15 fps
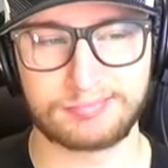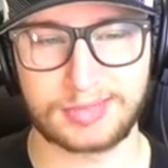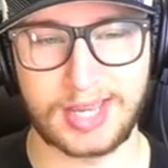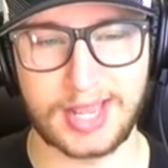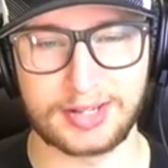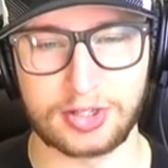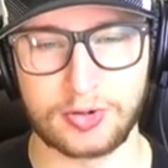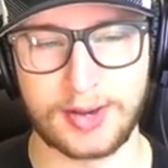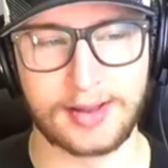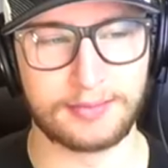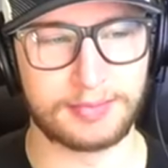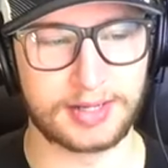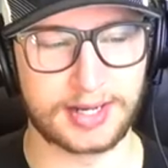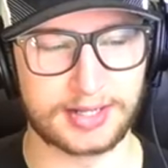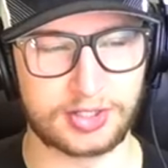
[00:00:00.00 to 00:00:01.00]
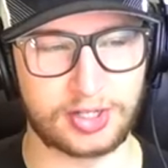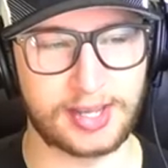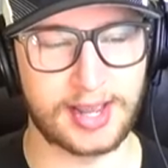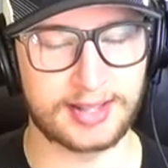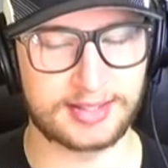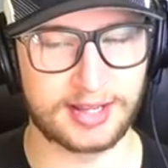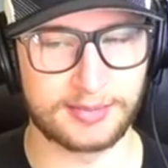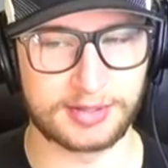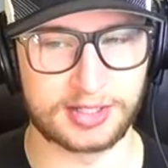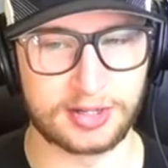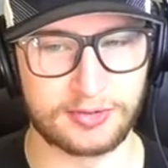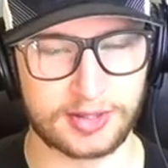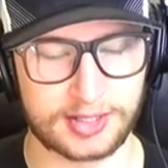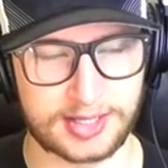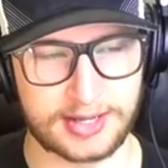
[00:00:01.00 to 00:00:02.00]
can't do it because you can't
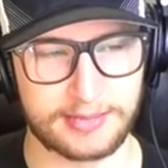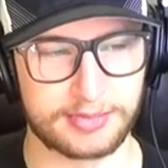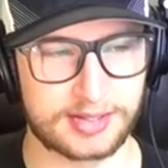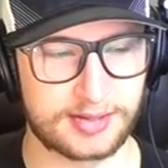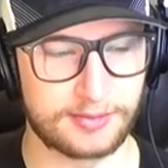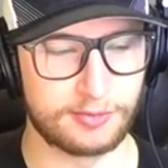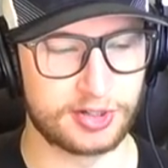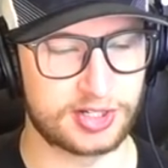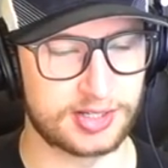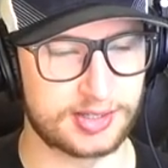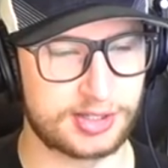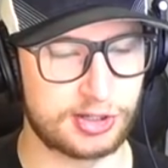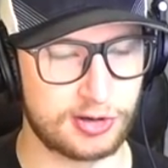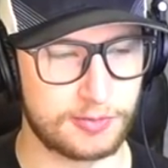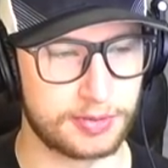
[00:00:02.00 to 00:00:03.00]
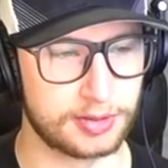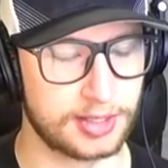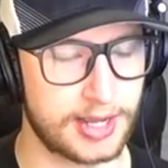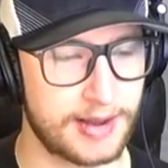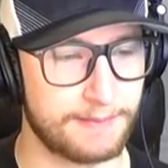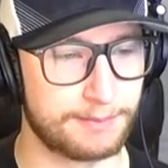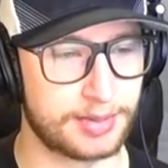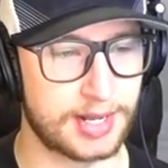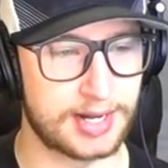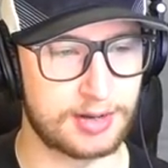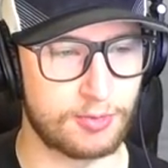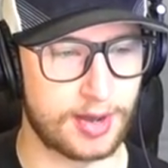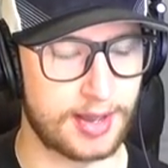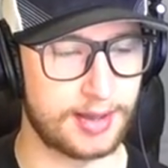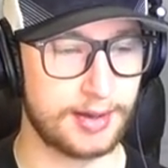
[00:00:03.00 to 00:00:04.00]
substitute the teams, which is super lame. But
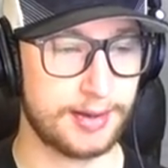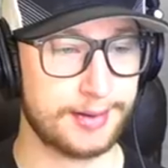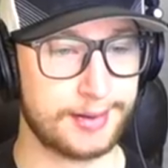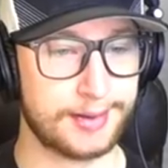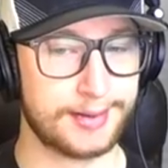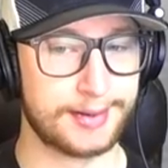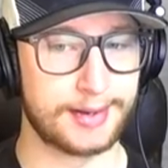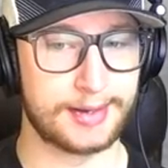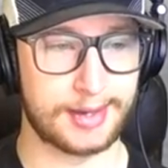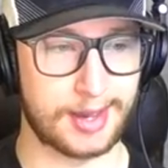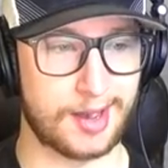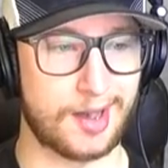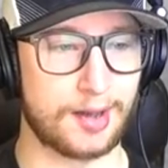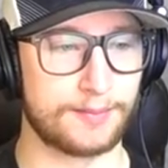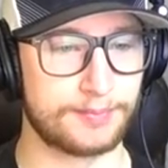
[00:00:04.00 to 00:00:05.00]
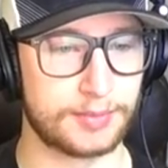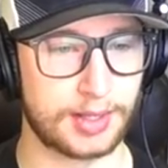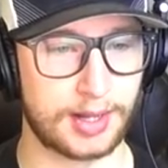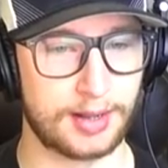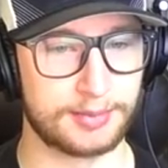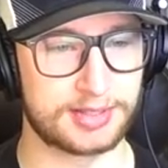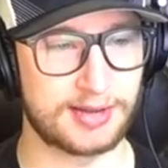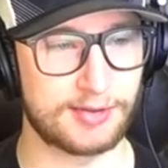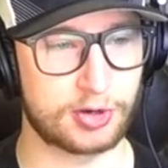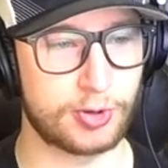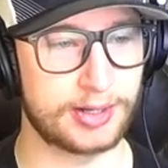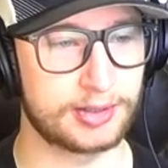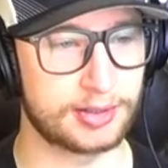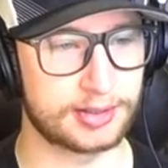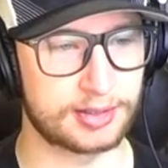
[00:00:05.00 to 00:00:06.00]
anyway, yeah. Um, let's have a
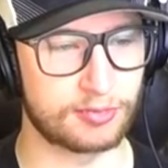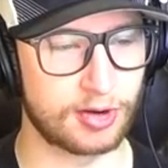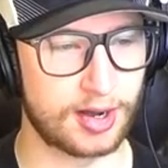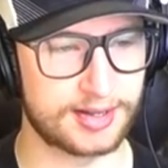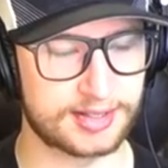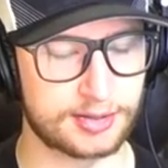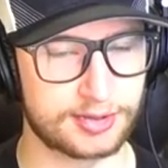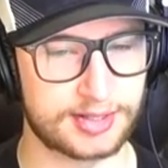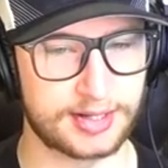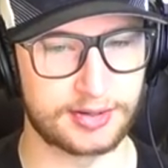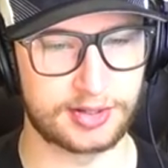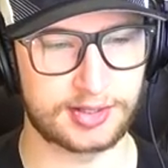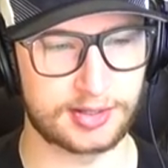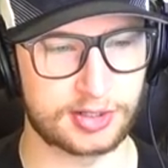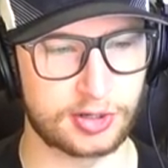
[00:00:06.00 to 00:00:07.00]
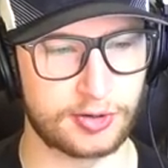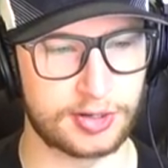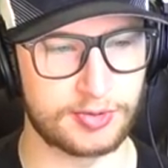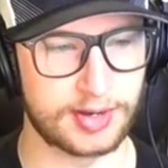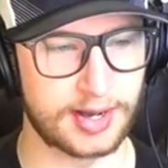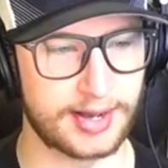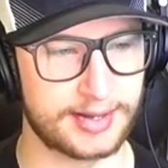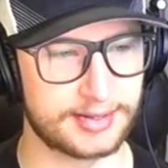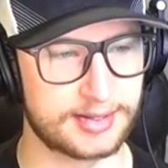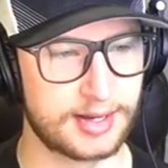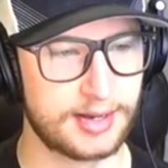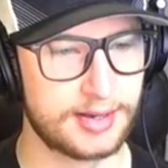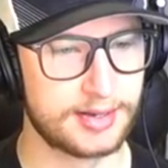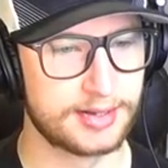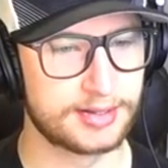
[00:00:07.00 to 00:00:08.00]
quick look at the rosters here just to show you guys.
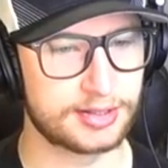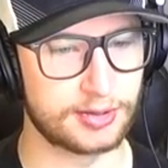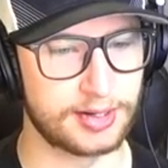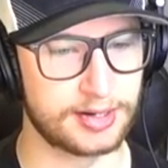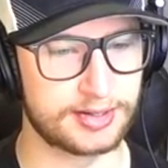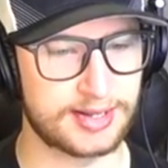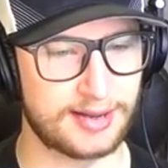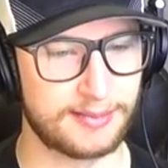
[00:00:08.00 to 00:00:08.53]
So here's